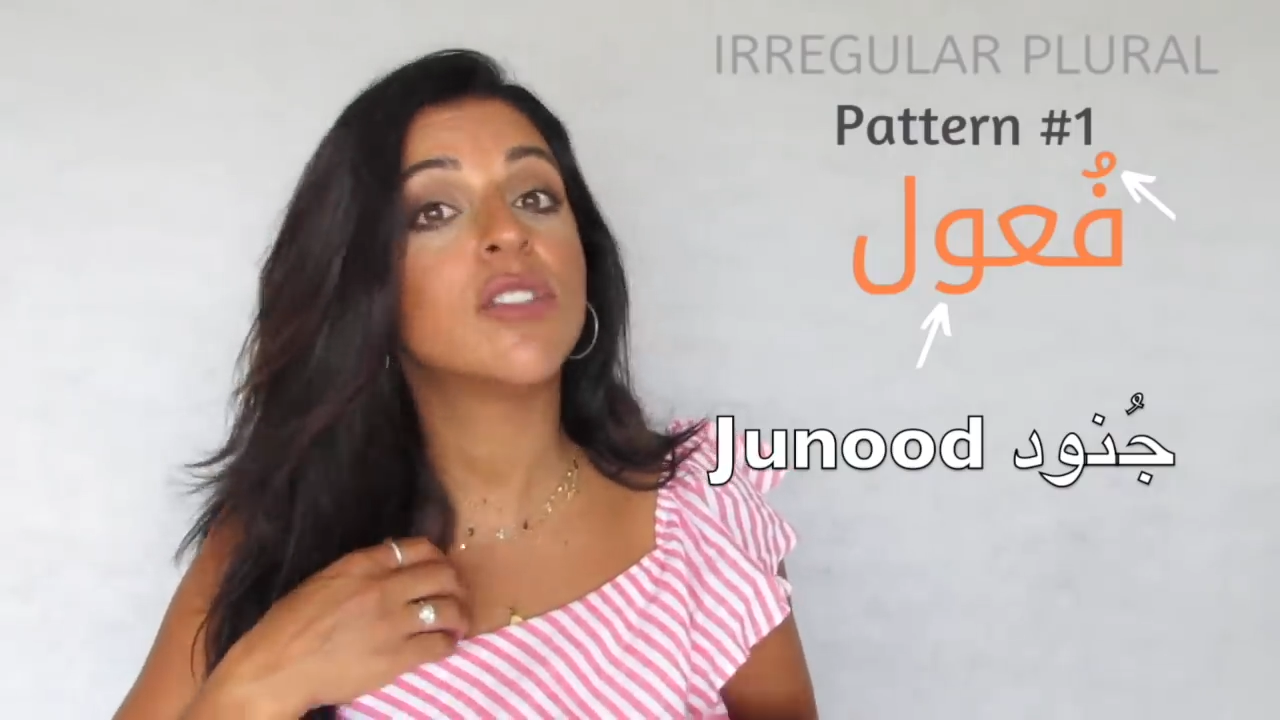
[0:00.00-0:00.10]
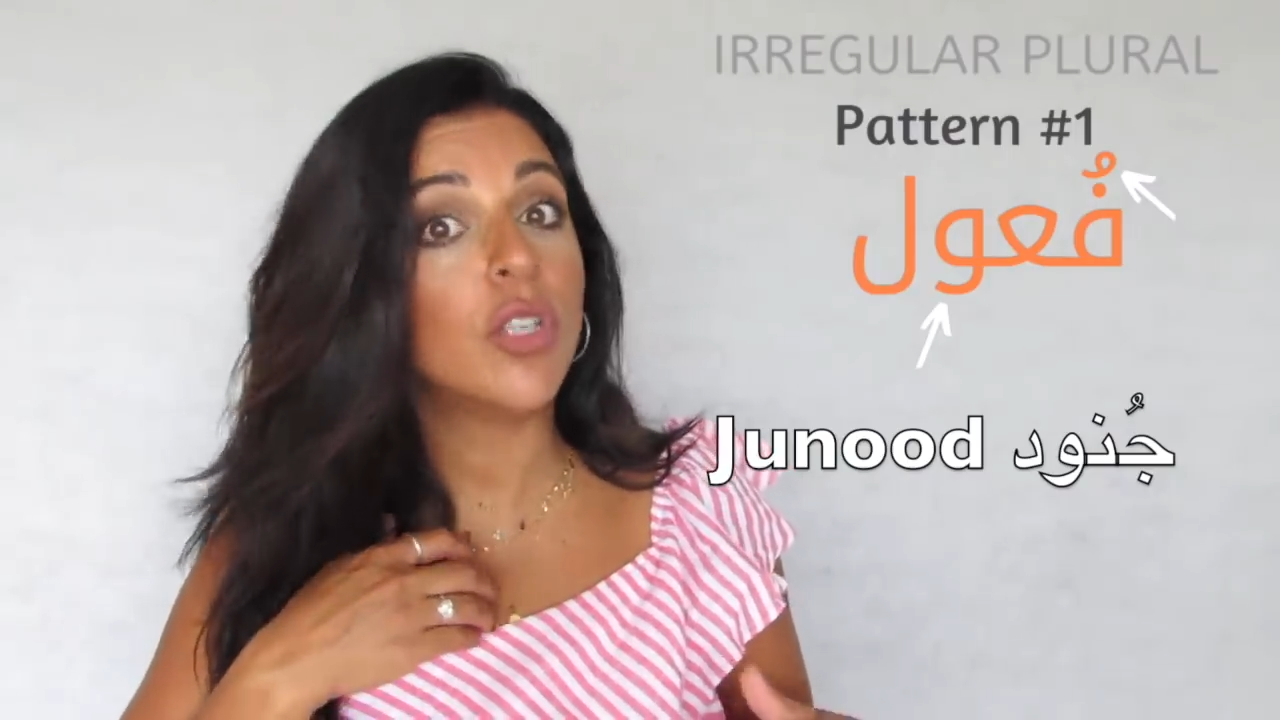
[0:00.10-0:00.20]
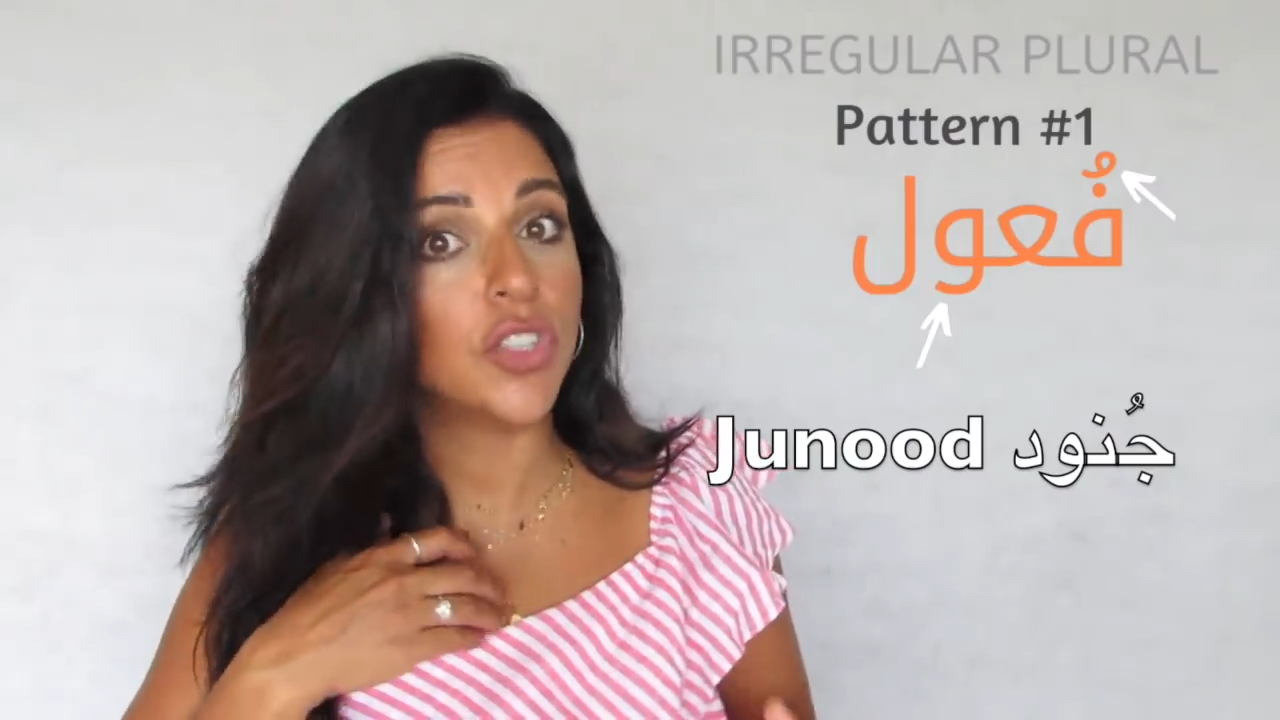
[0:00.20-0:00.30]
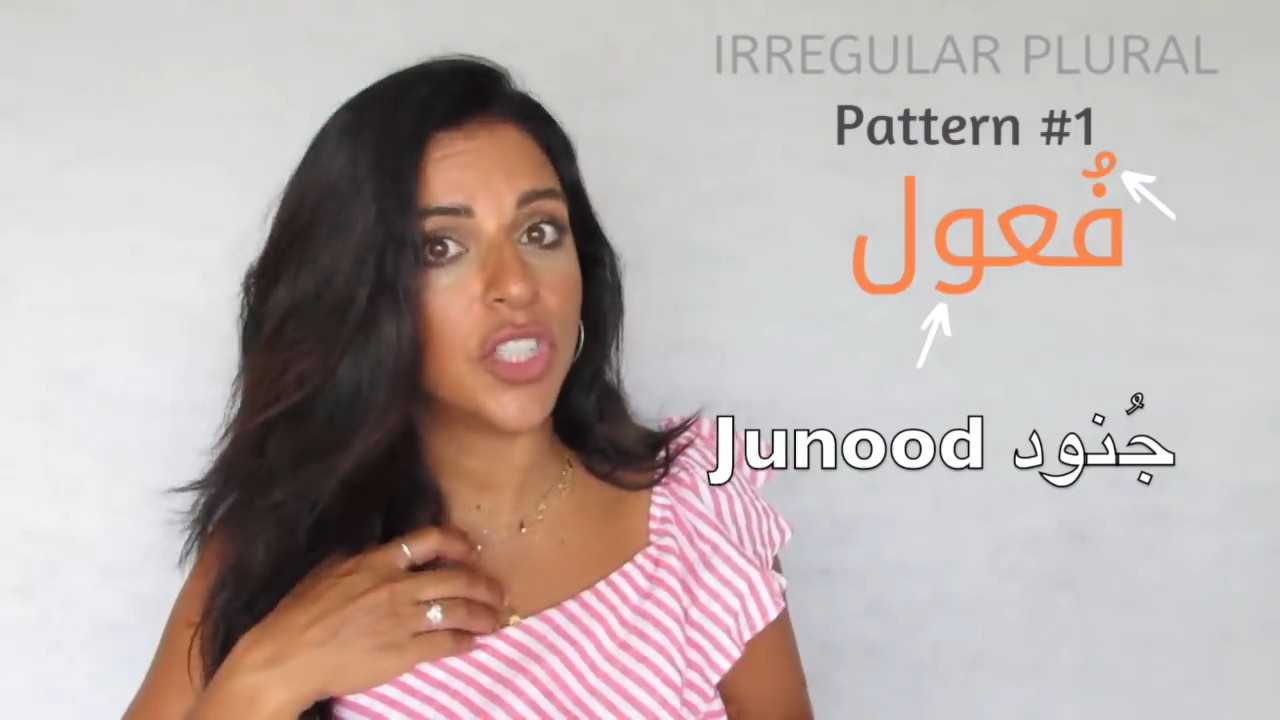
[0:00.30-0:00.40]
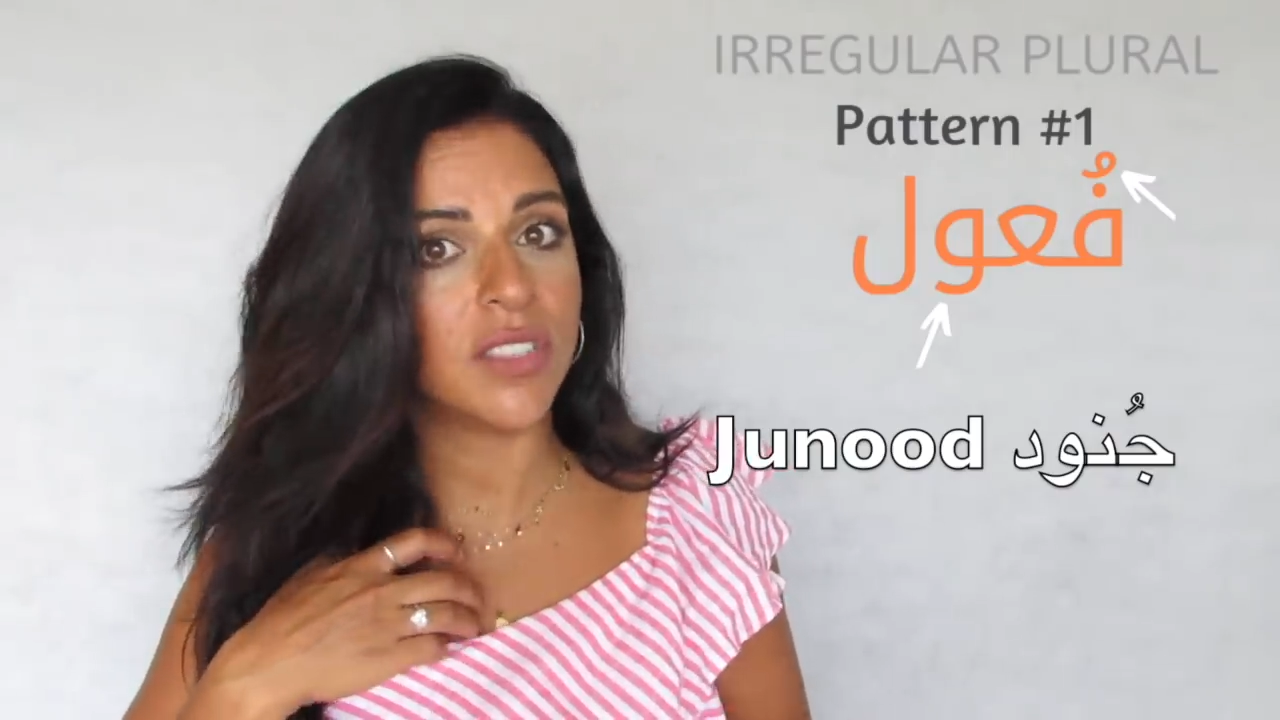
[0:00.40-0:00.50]

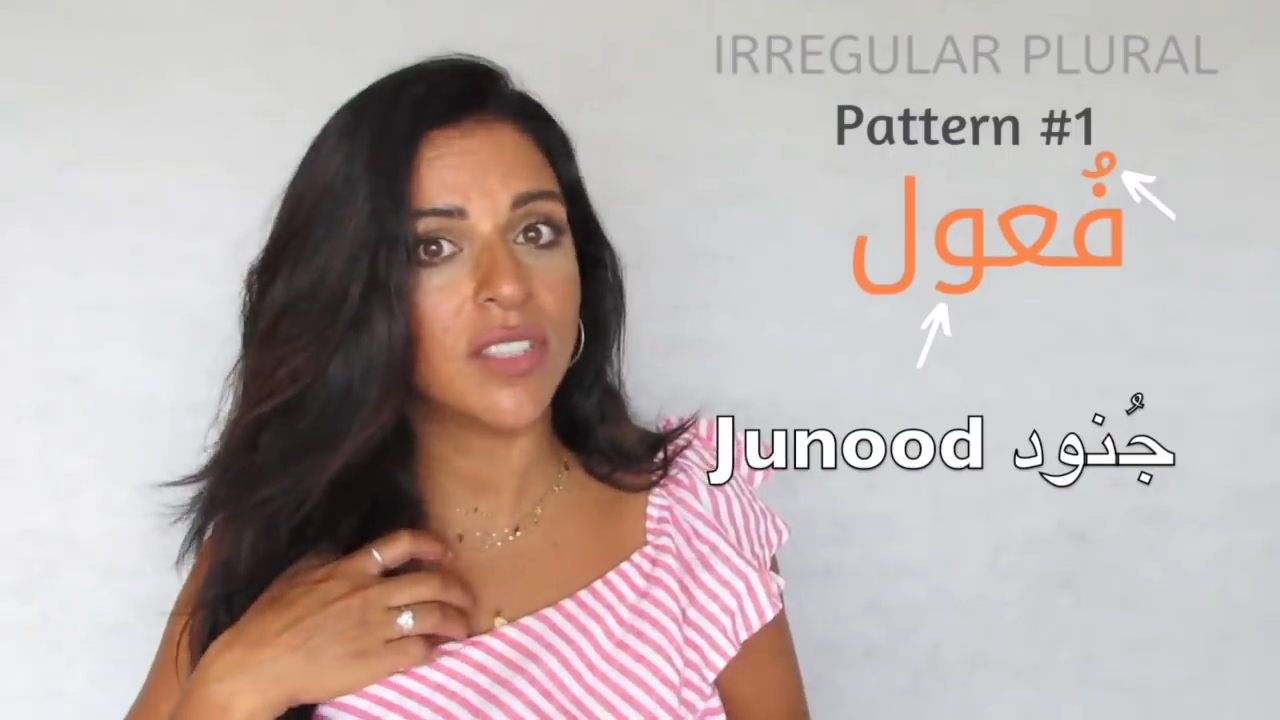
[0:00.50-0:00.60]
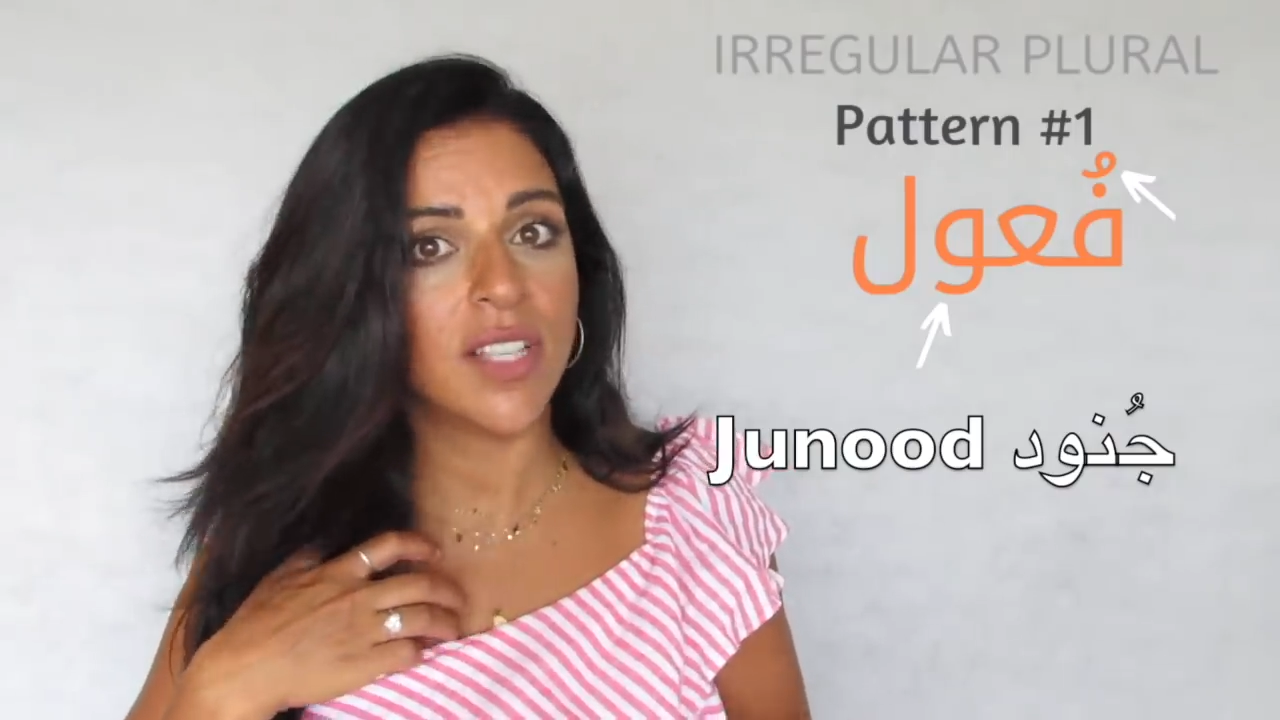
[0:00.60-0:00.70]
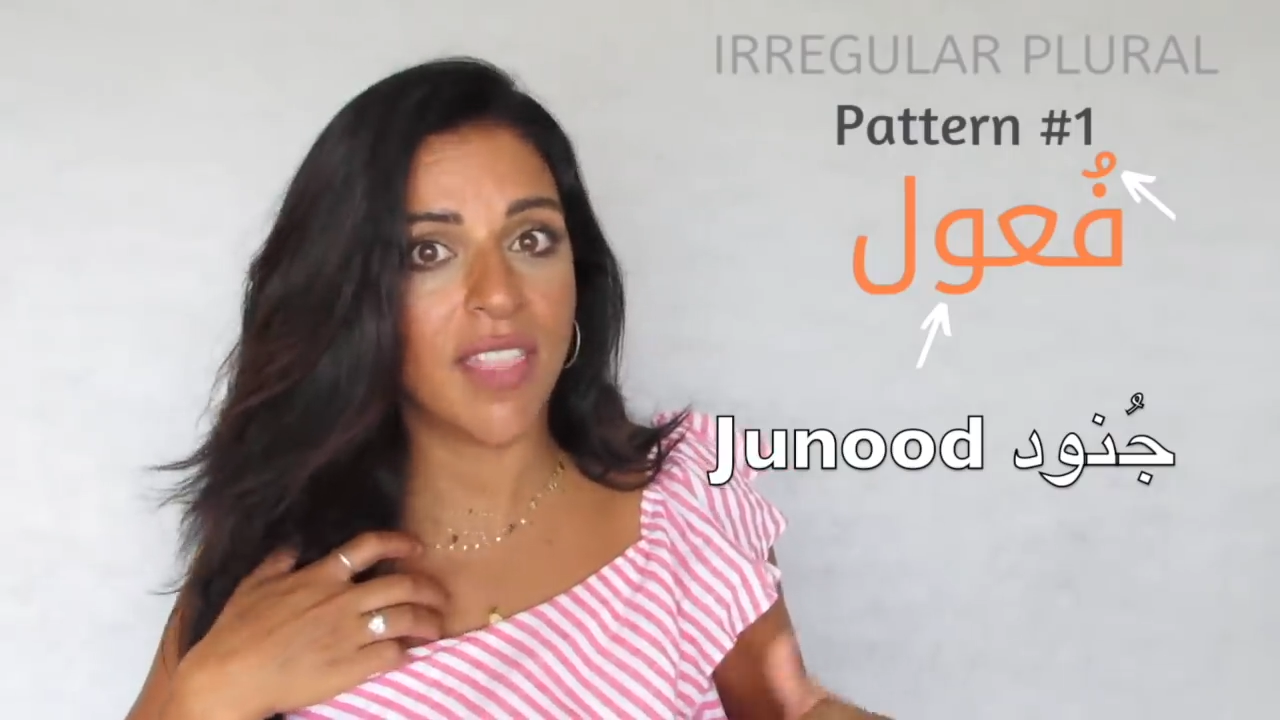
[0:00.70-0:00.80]
soldiers.